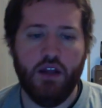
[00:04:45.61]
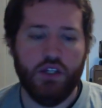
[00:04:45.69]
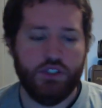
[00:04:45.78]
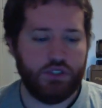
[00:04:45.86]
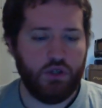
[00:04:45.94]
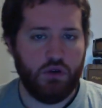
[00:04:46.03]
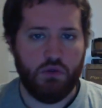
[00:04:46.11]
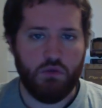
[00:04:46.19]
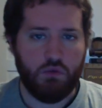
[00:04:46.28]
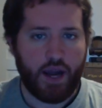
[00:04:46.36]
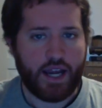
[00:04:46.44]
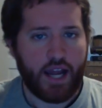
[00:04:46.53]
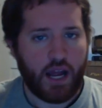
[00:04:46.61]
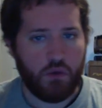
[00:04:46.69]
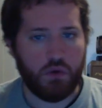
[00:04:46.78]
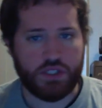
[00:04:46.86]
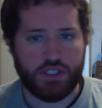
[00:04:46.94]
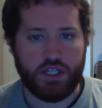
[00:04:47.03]
So right now
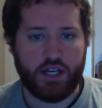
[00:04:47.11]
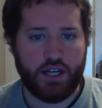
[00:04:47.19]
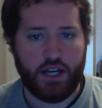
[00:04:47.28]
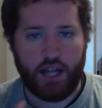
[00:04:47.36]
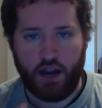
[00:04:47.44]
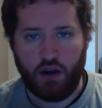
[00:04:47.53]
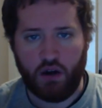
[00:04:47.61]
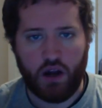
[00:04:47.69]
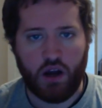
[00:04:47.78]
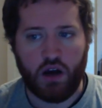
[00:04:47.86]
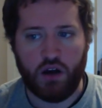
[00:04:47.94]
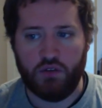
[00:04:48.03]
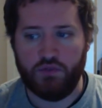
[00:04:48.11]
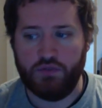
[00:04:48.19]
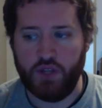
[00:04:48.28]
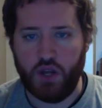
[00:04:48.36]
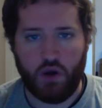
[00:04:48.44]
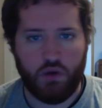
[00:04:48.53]
we're stuck in an era of,
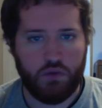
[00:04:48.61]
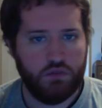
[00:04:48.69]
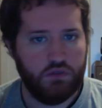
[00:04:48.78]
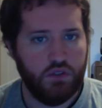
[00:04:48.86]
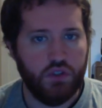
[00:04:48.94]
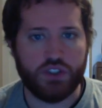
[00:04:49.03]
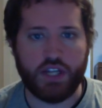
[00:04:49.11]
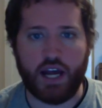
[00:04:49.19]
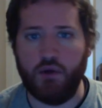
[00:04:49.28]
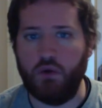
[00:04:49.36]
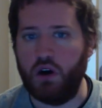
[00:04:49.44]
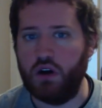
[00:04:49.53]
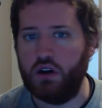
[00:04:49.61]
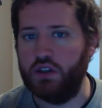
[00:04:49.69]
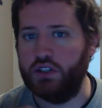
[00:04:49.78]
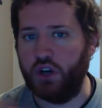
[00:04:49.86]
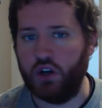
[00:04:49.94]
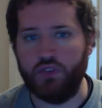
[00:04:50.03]
you know, Luke
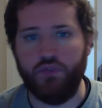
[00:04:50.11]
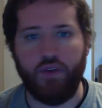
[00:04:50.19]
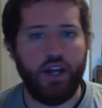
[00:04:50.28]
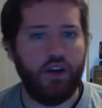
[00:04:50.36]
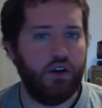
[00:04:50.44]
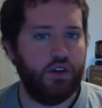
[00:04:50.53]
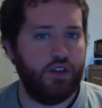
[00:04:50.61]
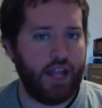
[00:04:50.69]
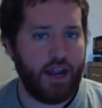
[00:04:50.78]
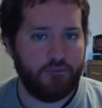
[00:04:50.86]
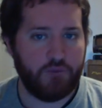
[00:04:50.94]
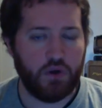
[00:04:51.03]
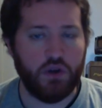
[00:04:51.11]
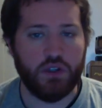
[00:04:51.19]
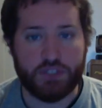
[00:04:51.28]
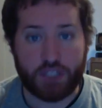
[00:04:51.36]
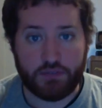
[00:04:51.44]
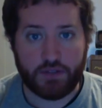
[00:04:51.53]
Skywalker, Darth Vader, the Emperor,
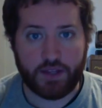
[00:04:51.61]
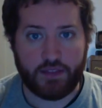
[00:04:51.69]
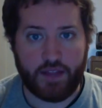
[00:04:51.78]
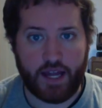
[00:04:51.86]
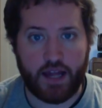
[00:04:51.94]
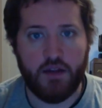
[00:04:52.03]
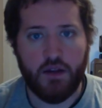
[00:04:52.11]
stuff like that.